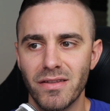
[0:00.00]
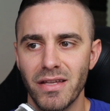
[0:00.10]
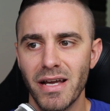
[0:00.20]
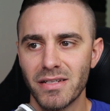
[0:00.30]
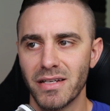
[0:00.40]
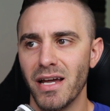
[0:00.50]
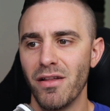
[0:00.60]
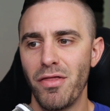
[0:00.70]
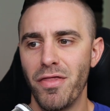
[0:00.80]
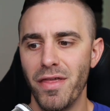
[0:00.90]
the next kind
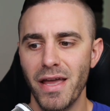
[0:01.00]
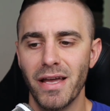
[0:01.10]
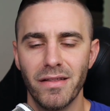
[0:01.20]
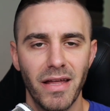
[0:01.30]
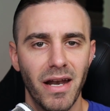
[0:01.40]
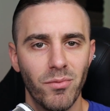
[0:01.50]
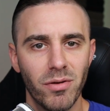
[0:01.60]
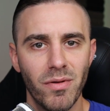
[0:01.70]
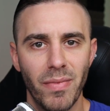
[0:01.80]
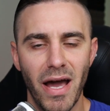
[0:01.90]
of thing that I'm going
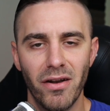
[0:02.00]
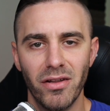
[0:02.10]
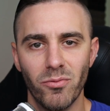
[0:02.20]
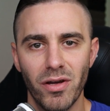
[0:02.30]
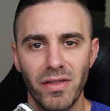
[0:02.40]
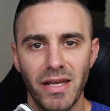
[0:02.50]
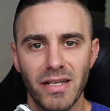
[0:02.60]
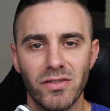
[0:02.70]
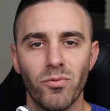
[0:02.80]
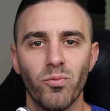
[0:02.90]
to be battling with
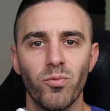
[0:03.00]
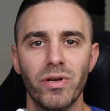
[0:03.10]
is the